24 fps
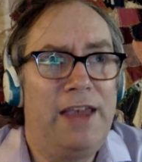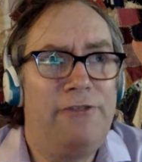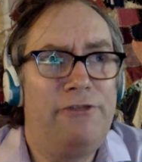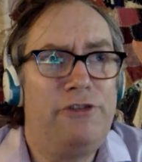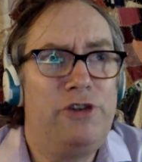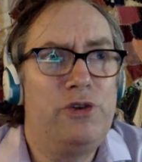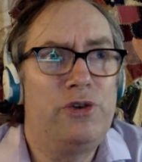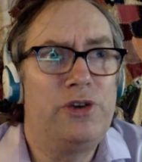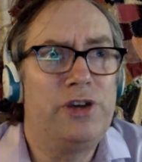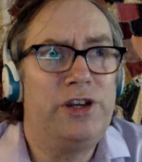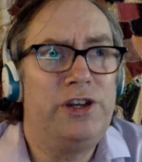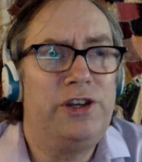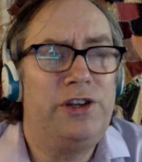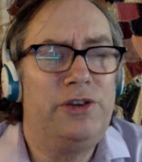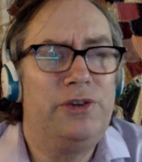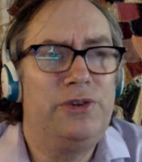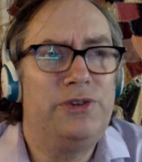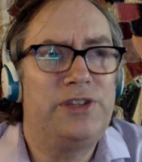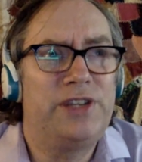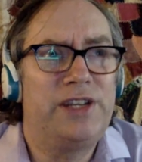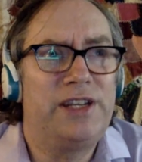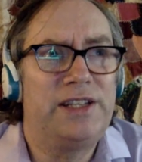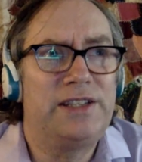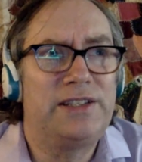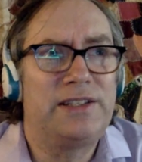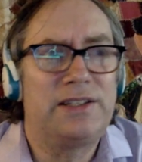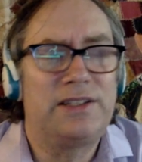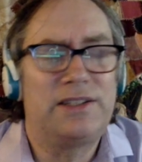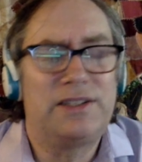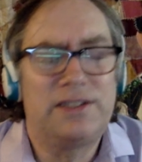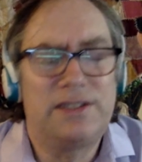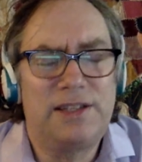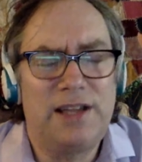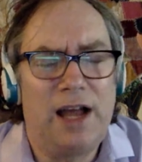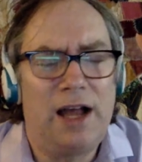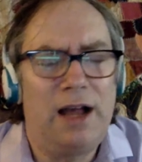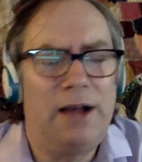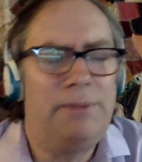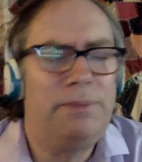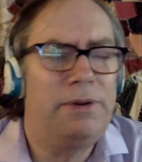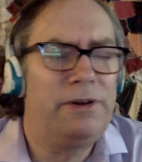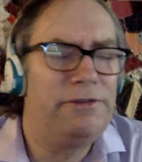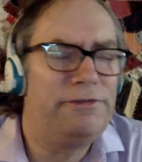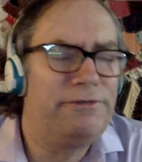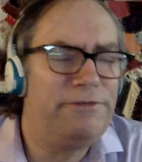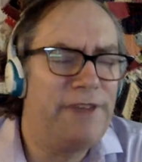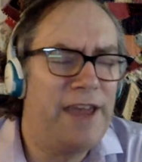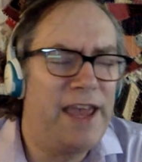If you can use it as a
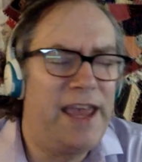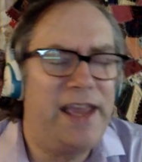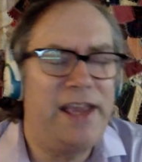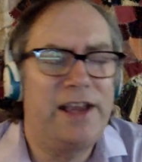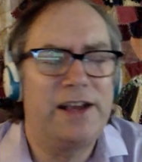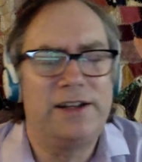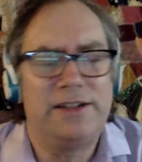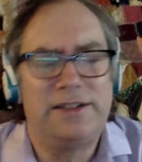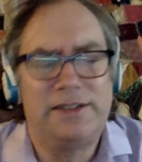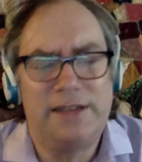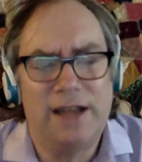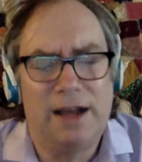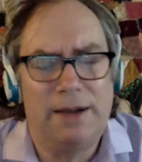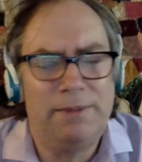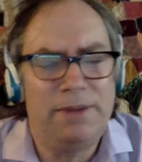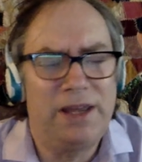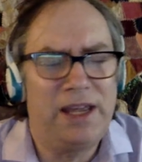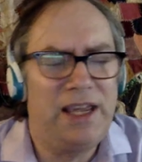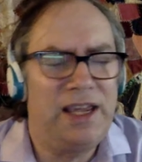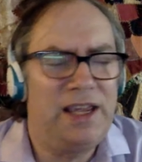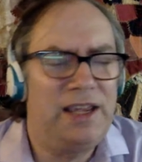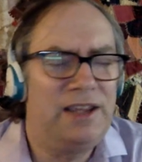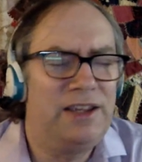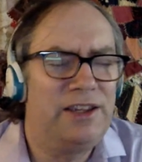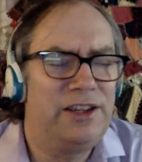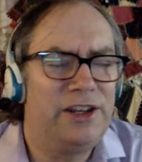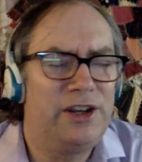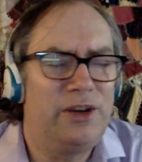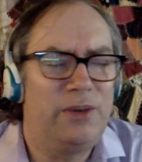stub, a fake, a dummy,